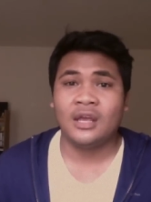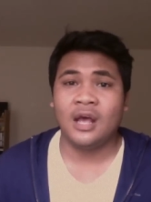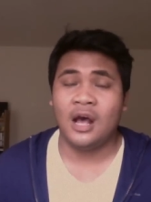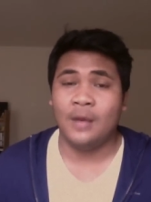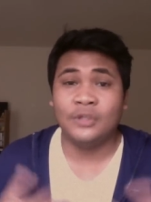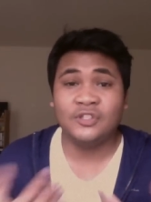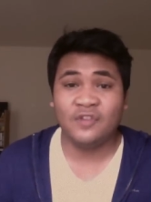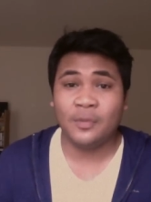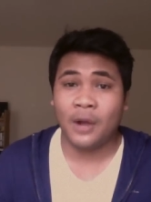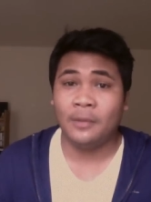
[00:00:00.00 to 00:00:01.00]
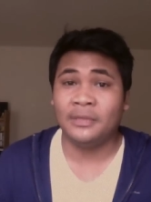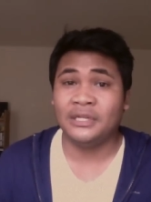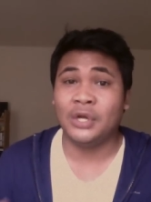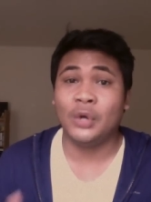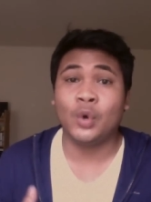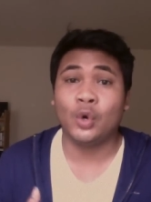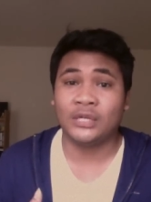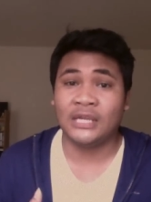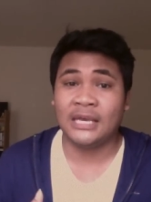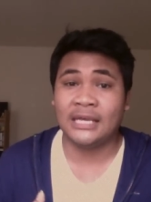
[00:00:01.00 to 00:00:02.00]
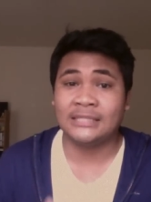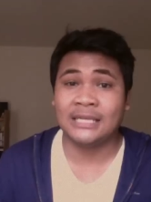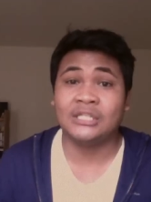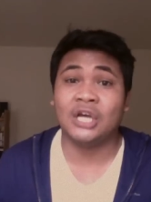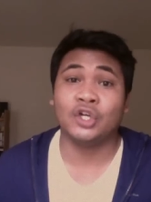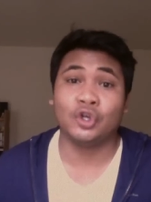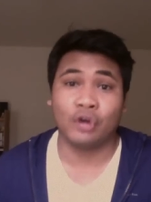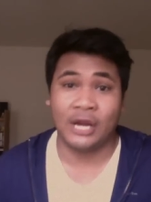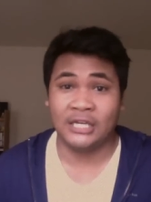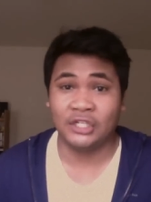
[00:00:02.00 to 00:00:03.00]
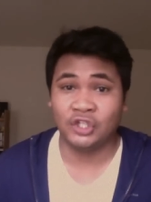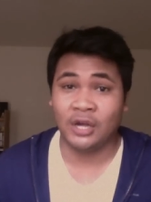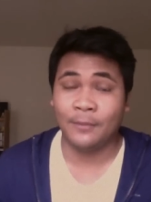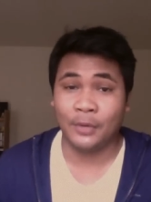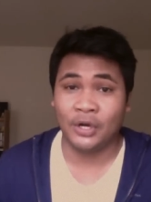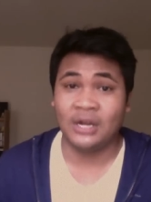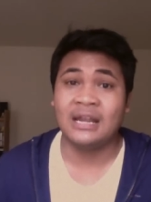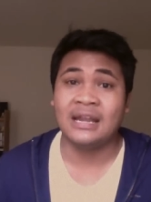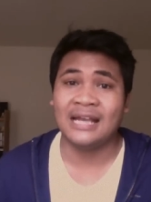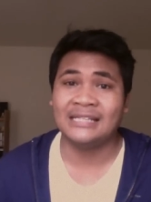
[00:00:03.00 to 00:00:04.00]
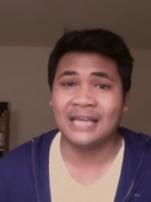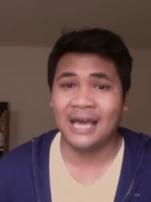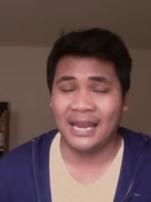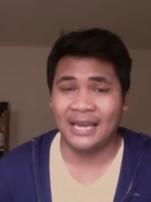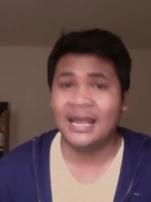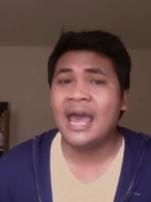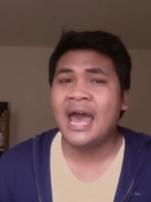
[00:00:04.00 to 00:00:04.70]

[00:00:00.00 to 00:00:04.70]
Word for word: Most of you probably know Courtney Hicks is a great jumper, nice height.